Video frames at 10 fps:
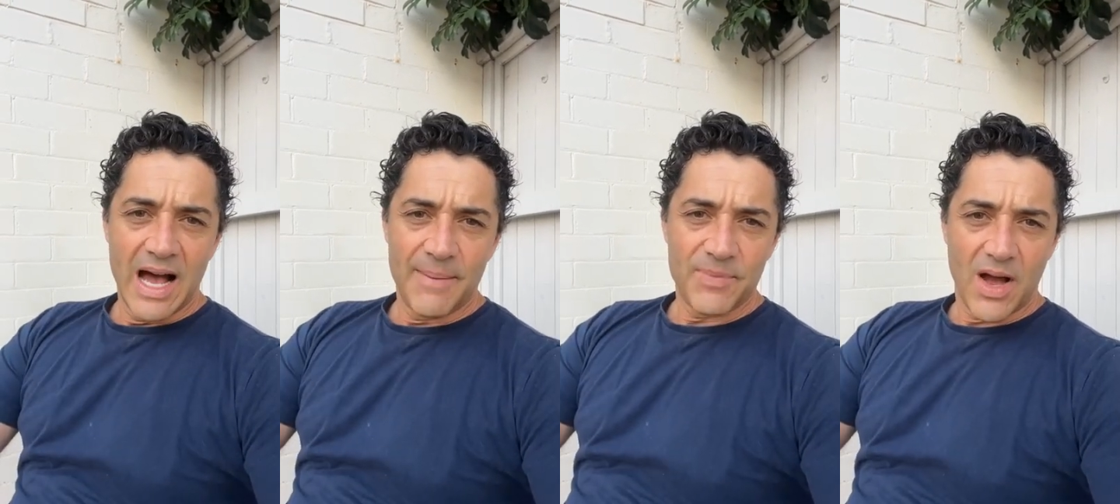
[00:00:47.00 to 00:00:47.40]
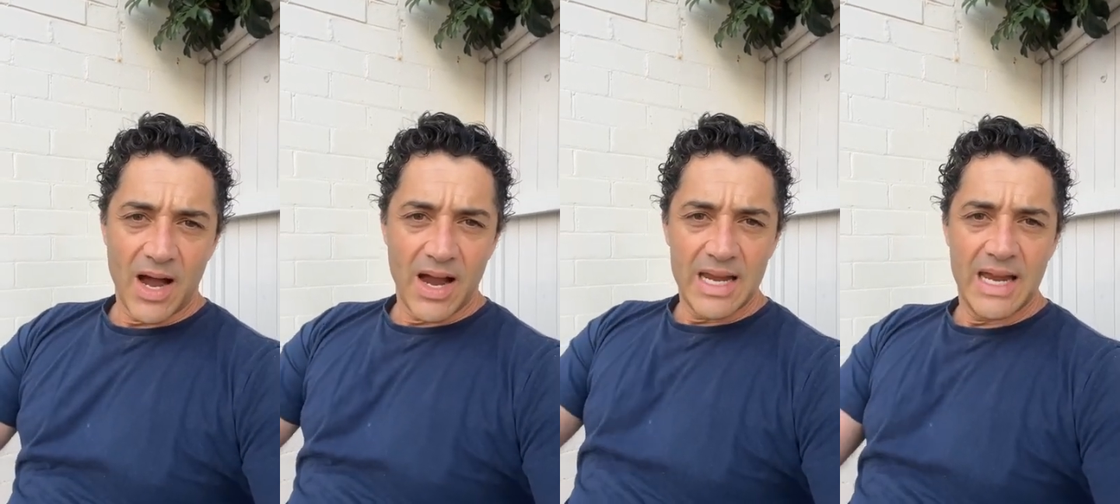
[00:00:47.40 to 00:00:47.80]
um,
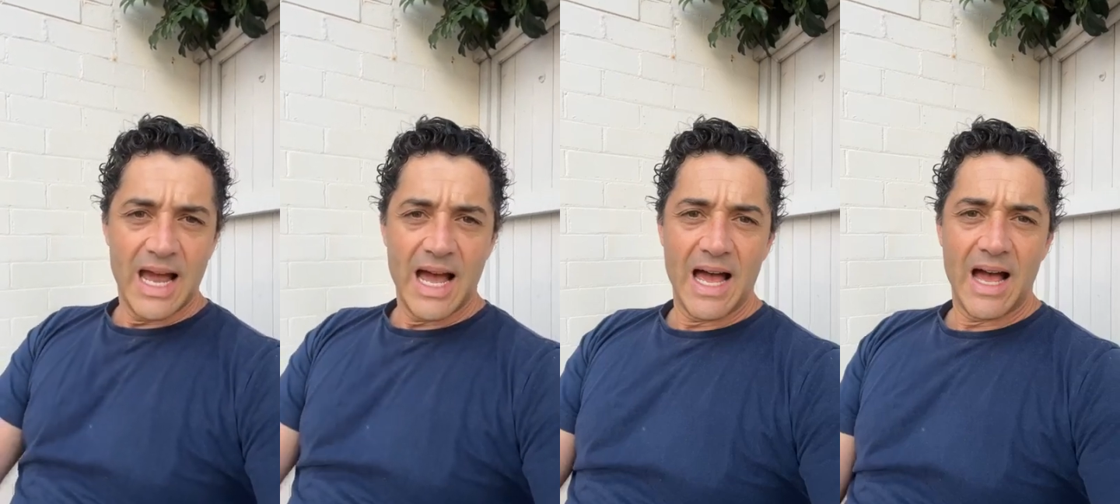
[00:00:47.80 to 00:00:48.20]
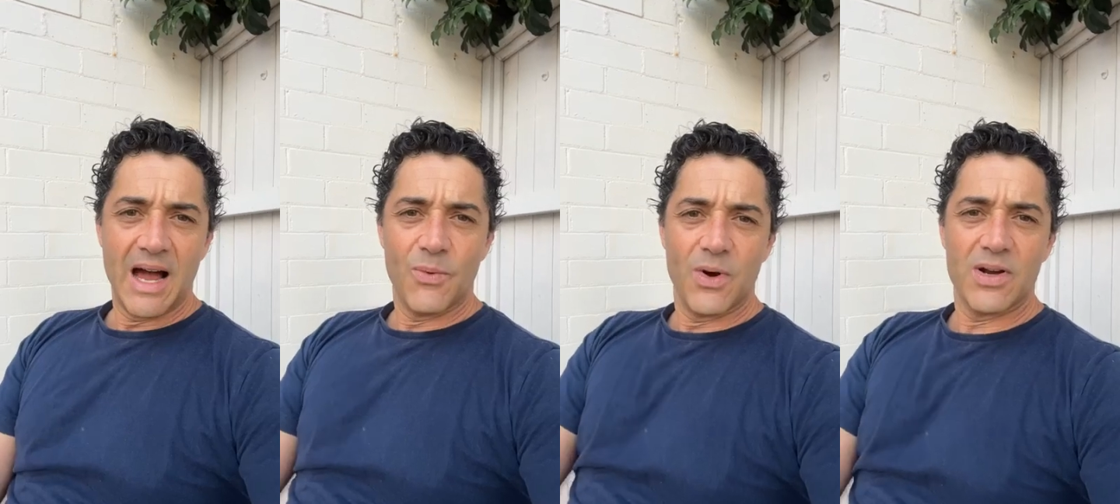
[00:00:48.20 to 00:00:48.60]
I, uh,
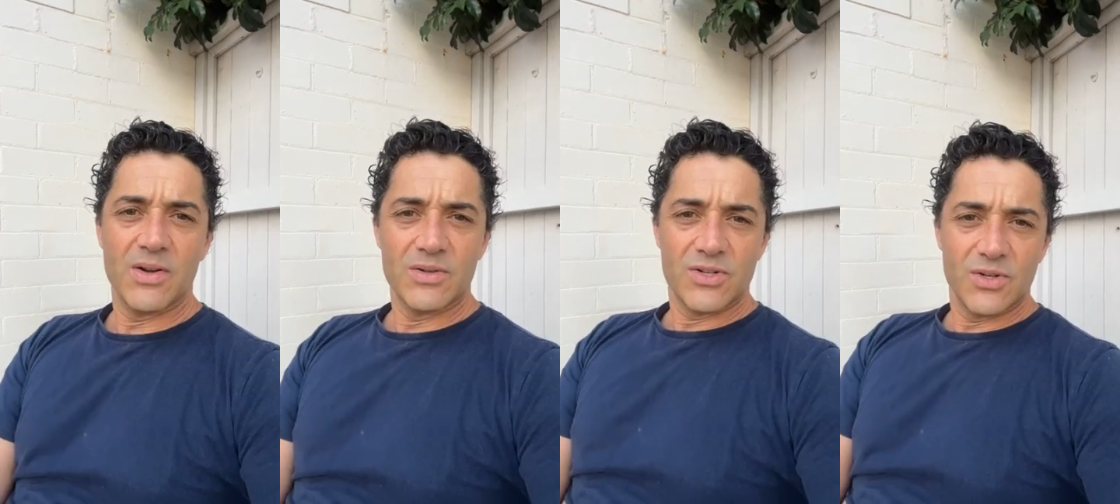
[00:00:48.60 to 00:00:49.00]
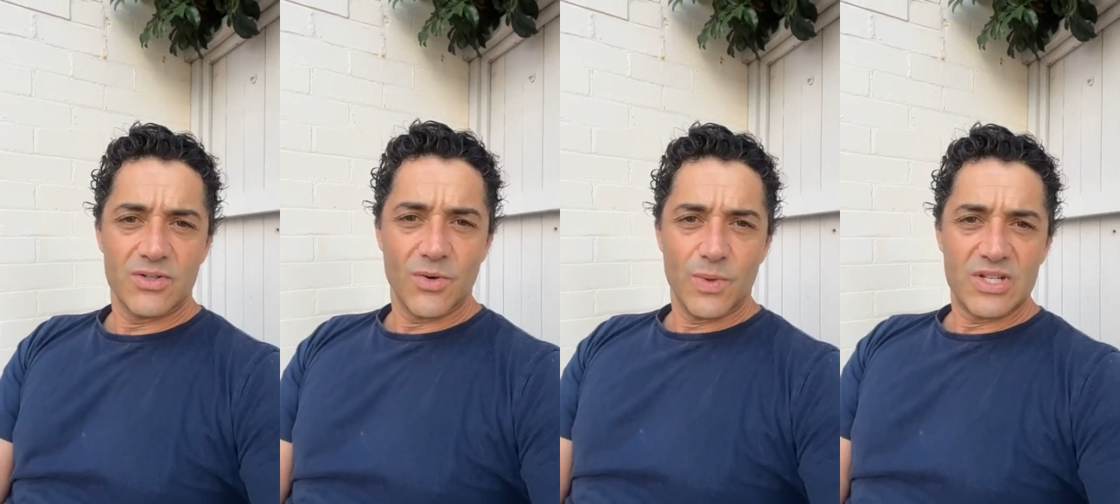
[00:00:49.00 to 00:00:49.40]
I want to,
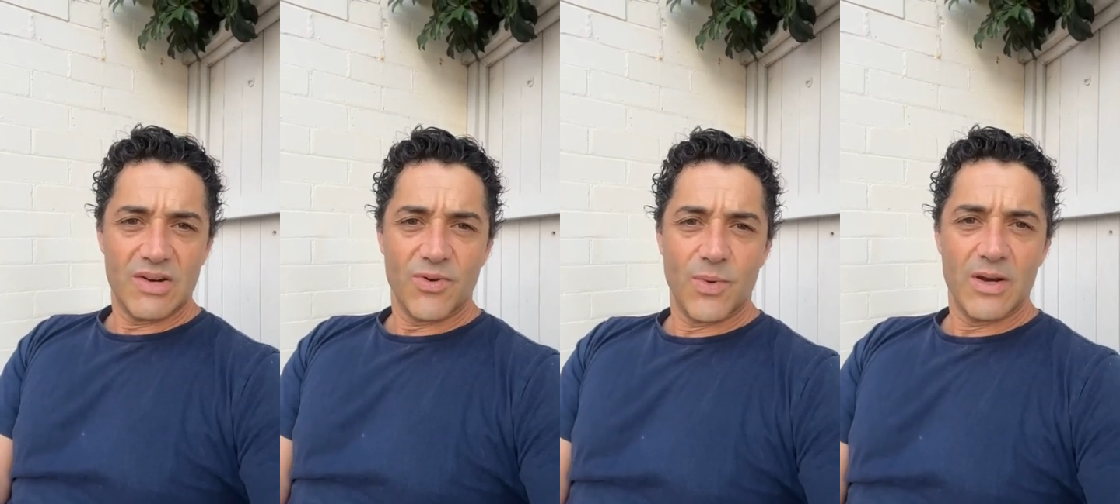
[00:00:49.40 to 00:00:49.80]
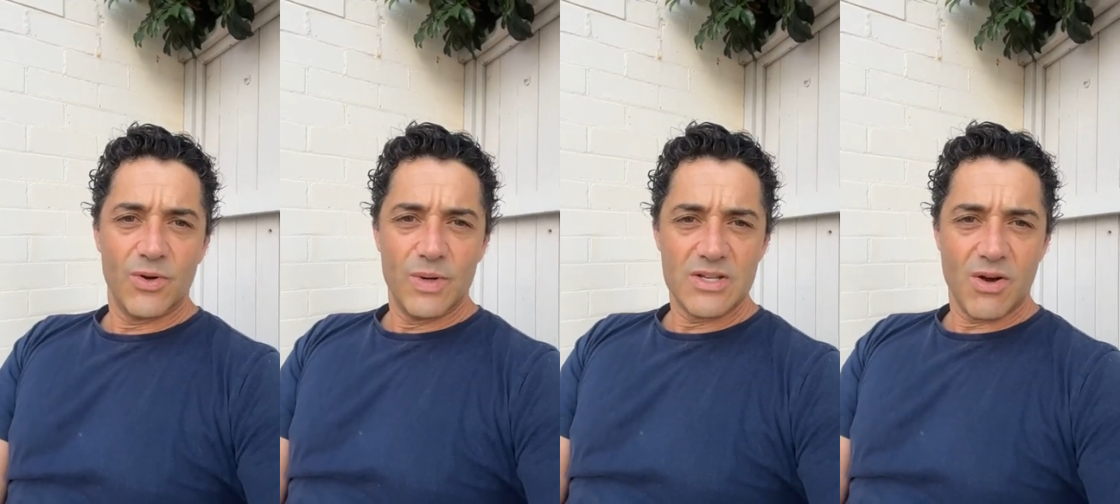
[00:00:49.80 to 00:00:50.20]
to wish everyone
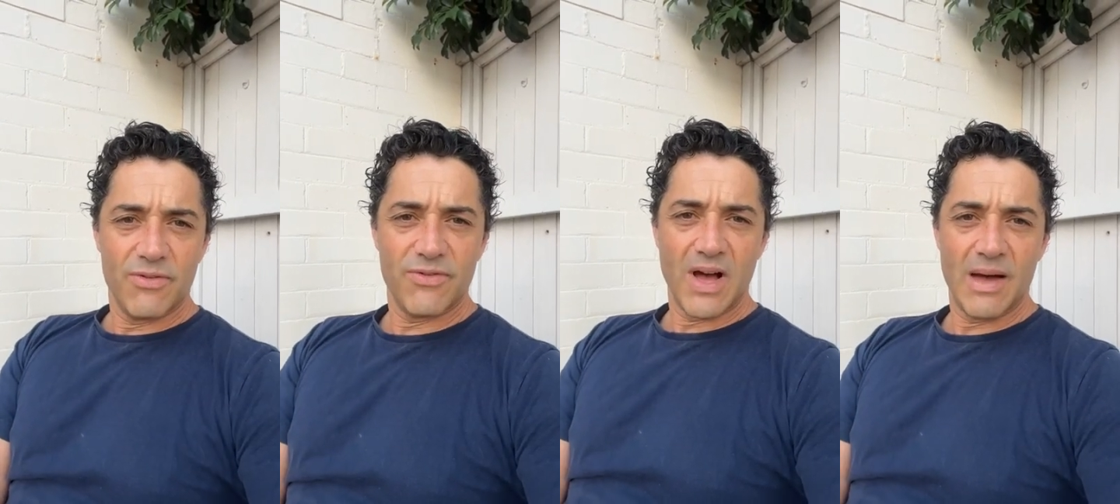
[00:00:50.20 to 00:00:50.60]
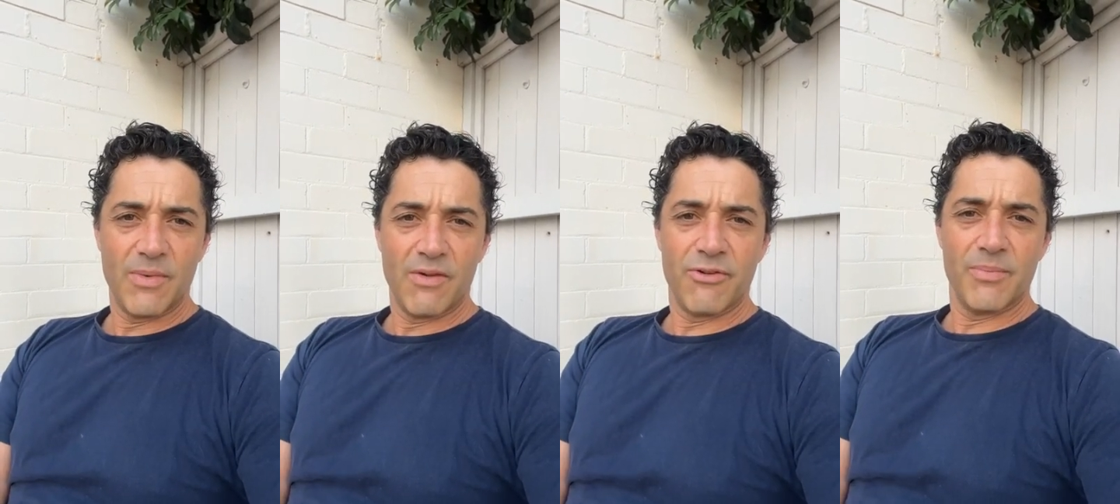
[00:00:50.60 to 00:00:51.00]
who is off
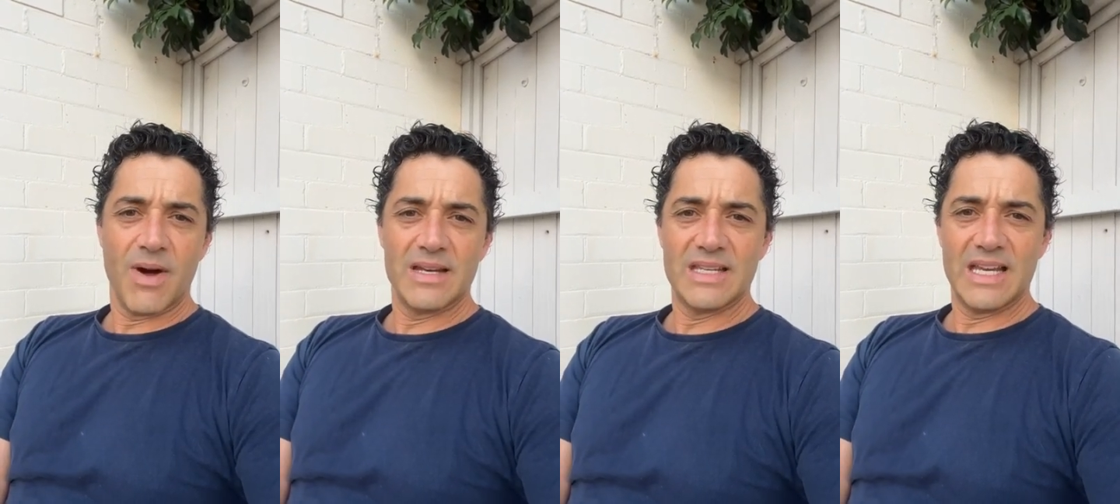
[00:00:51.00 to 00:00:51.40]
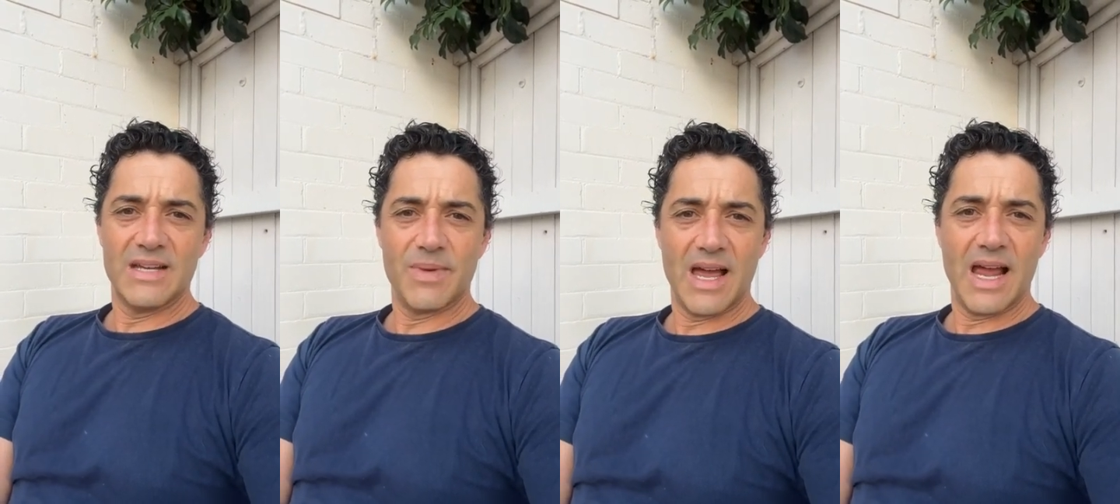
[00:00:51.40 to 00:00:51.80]
um, from my
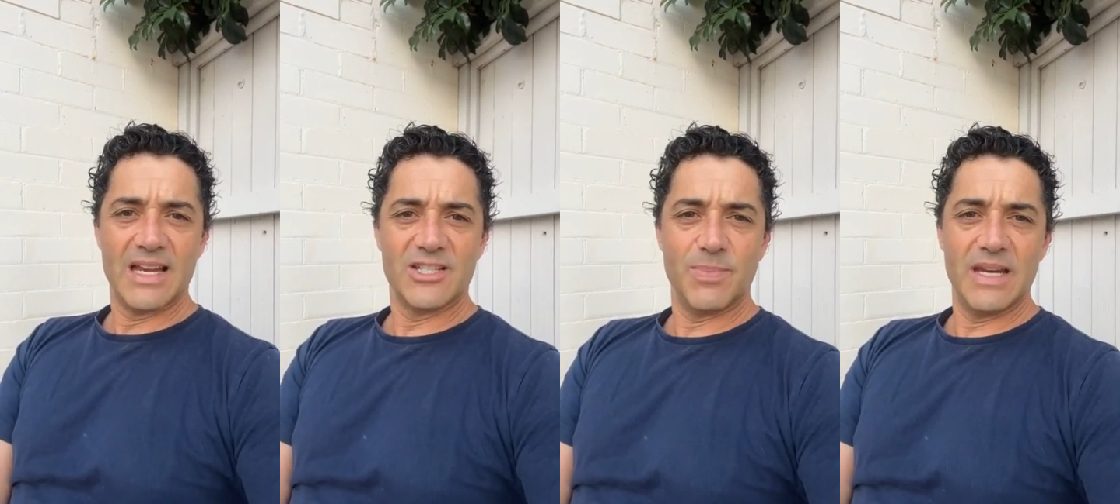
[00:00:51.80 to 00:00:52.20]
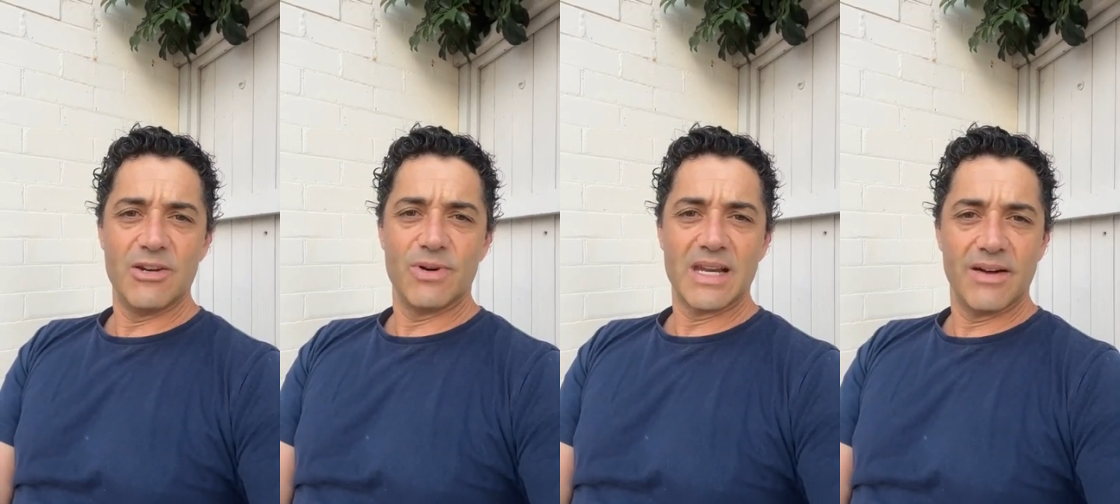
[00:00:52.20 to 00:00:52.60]
team a, a,
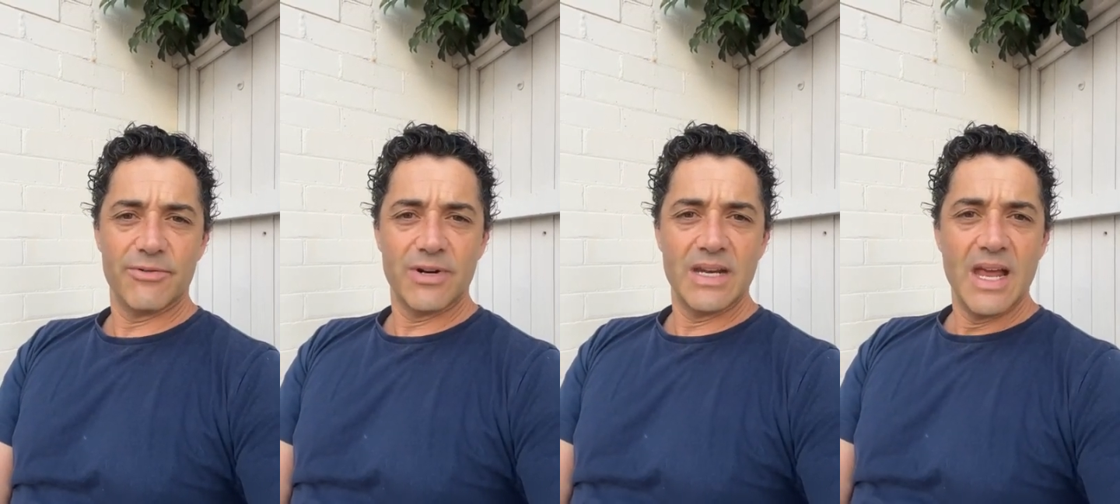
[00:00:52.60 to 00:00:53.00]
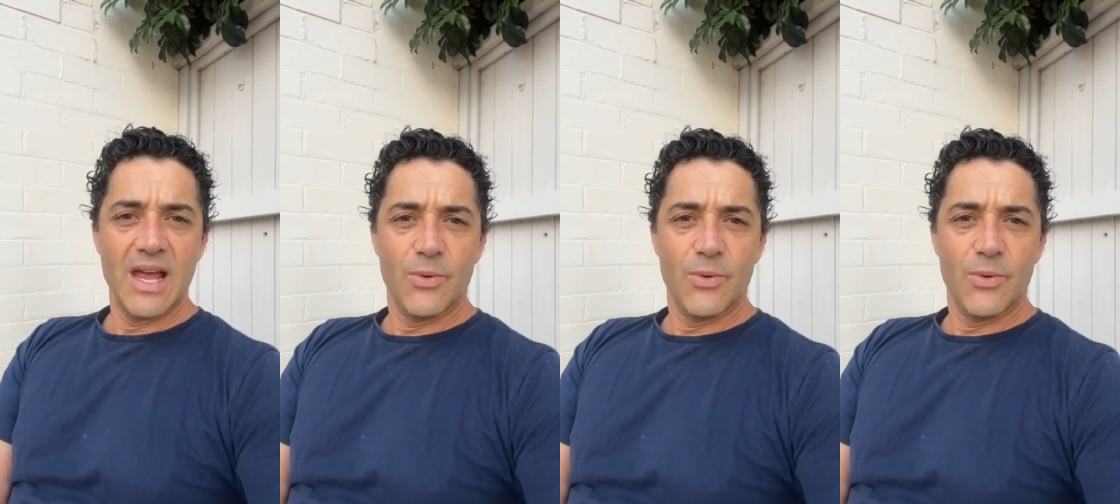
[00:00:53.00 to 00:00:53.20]
speedy recovery.